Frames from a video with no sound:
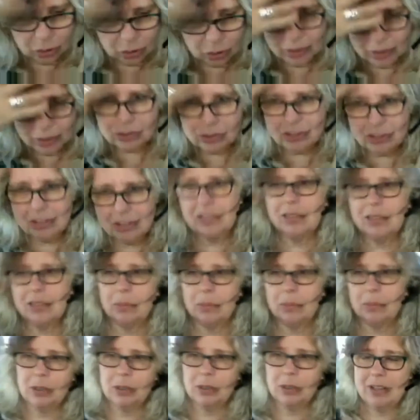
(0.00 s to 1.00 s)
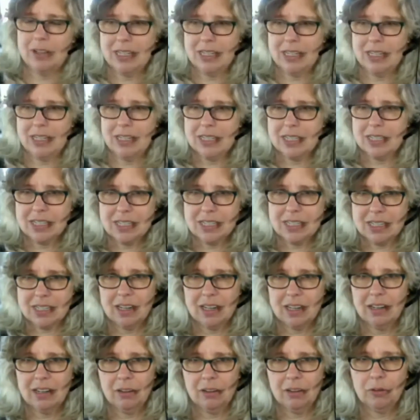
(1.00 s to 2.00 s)
a question similar to this.
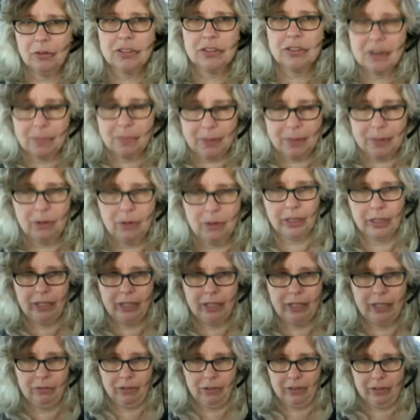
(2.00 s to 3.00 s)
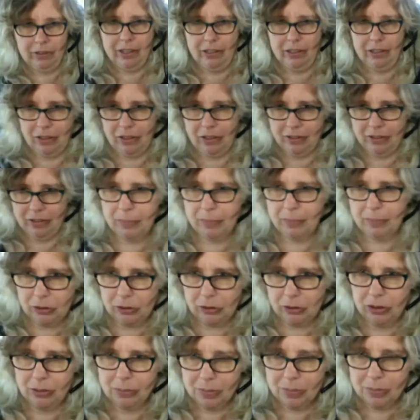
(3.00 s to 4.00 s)
It wasn't about working with kids on the
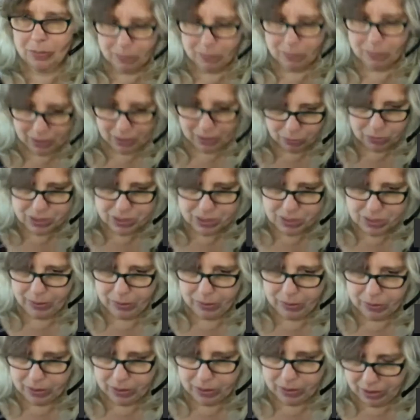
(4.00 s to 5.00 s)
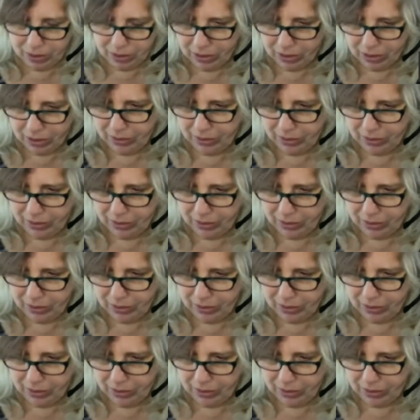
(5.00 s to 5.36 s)
spectrum, but it was about